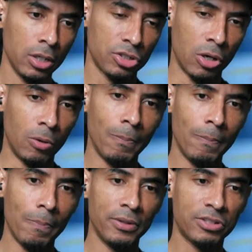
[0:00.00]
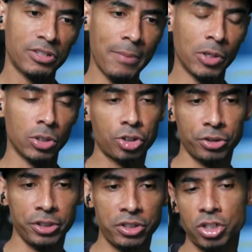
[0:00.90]
So the statement on the
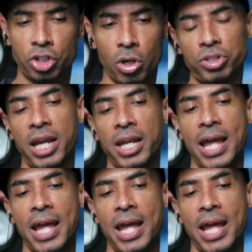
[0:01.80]
screen says Joe Schoen